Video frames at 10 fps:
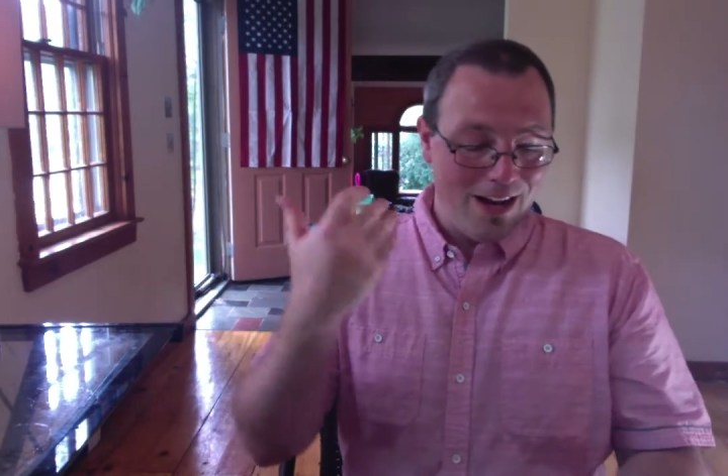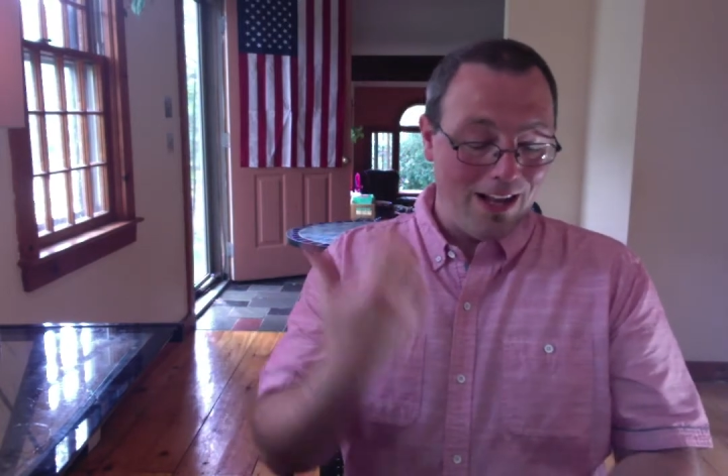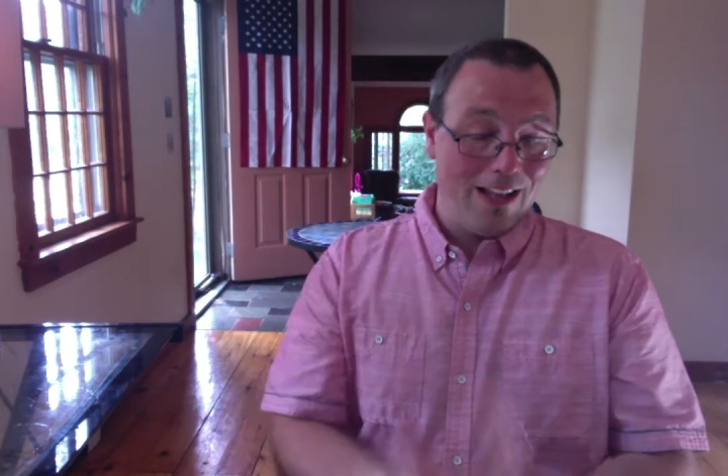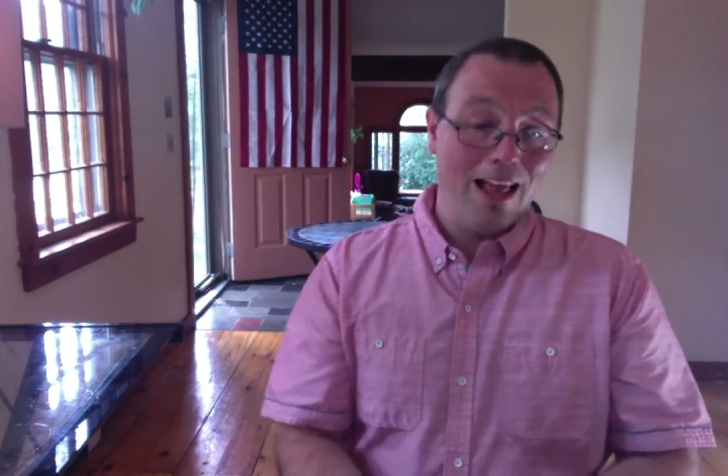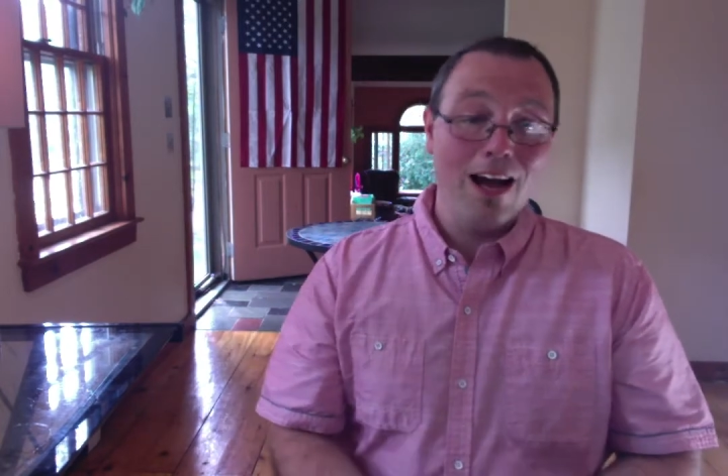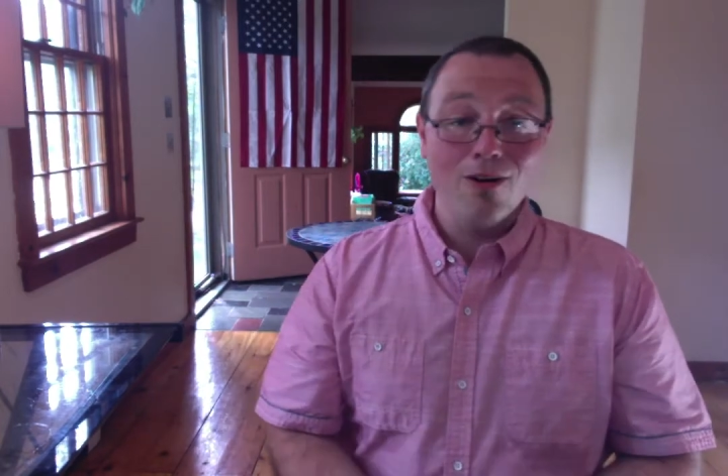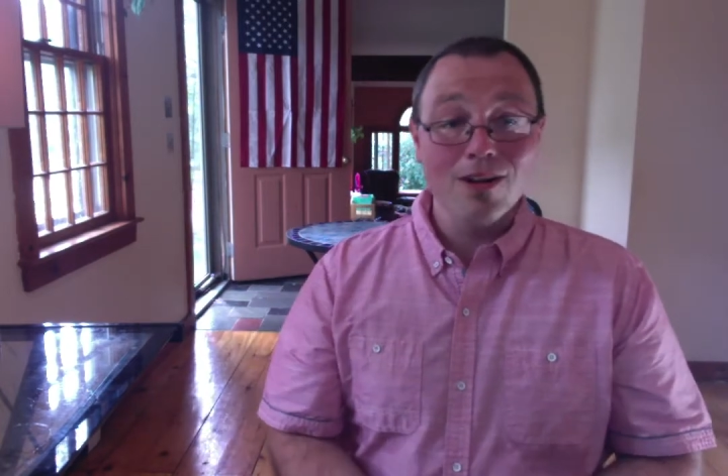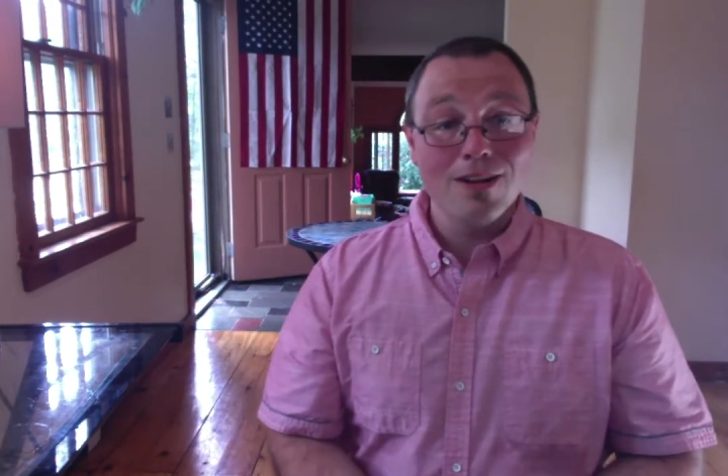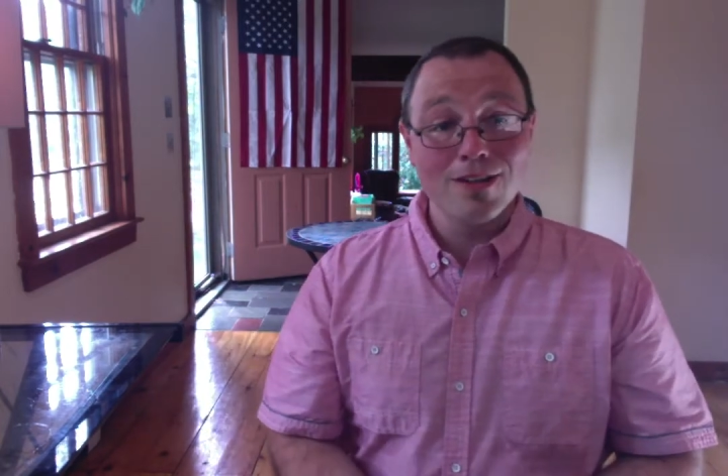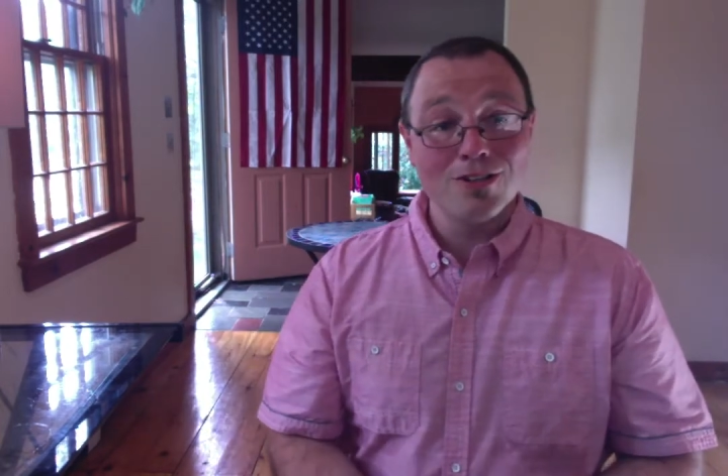allowed
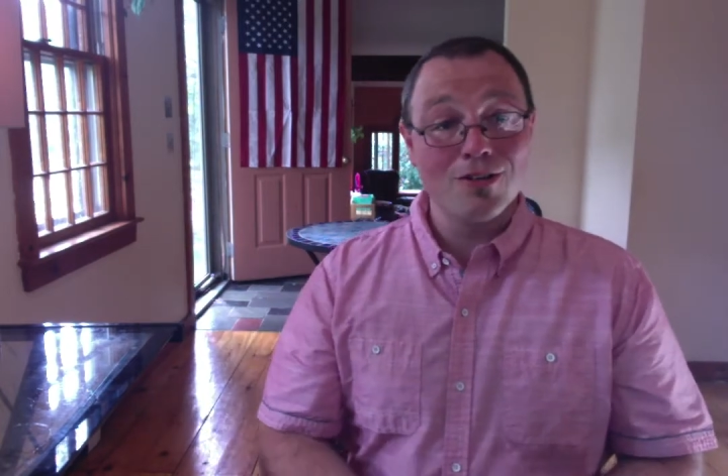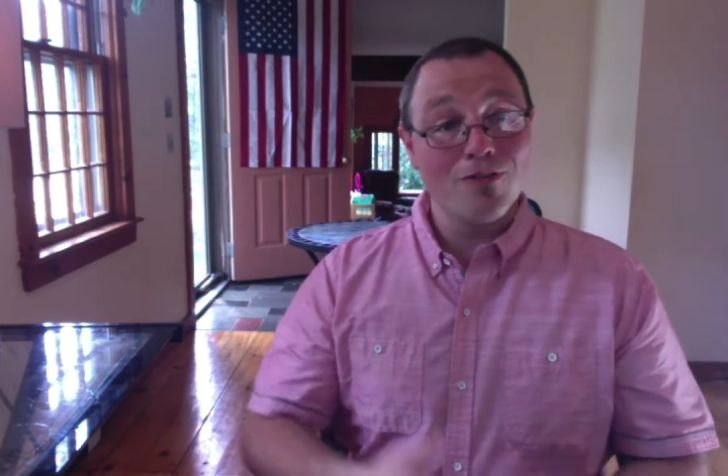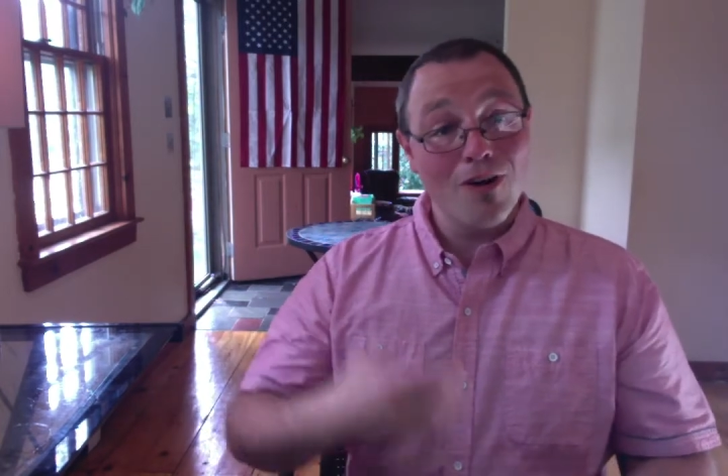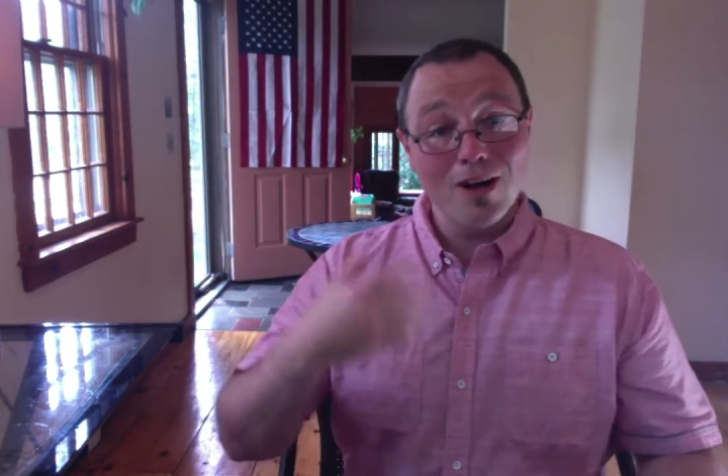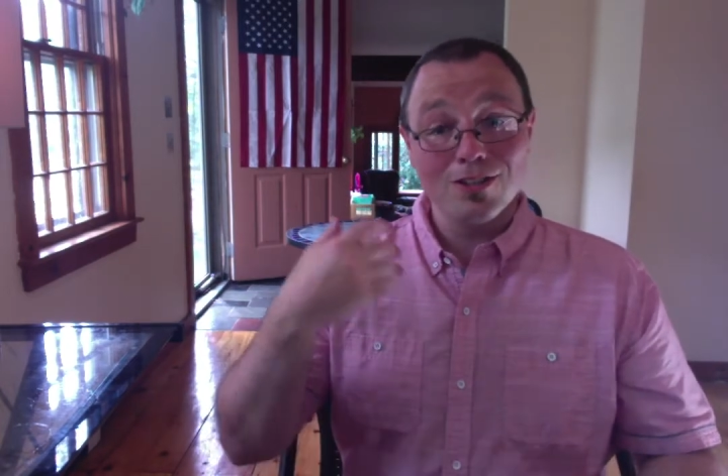election fraud.